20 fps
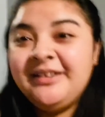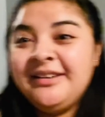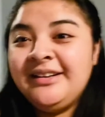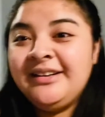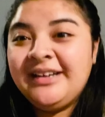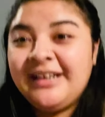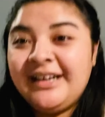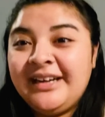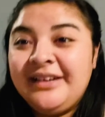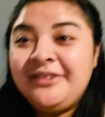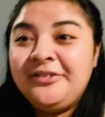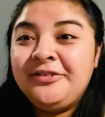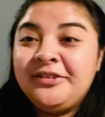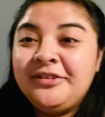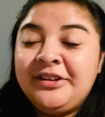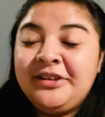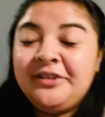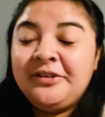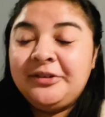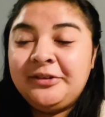I really
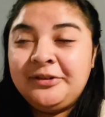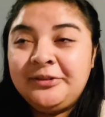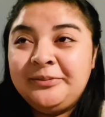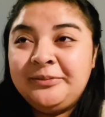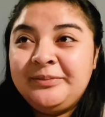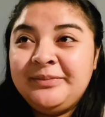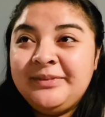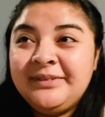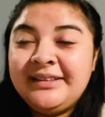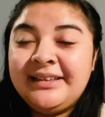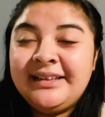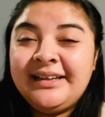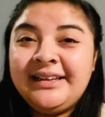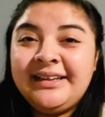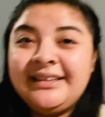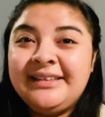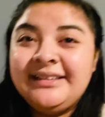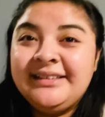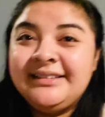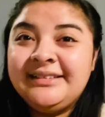hope that I
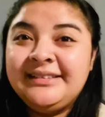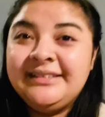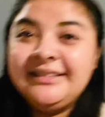can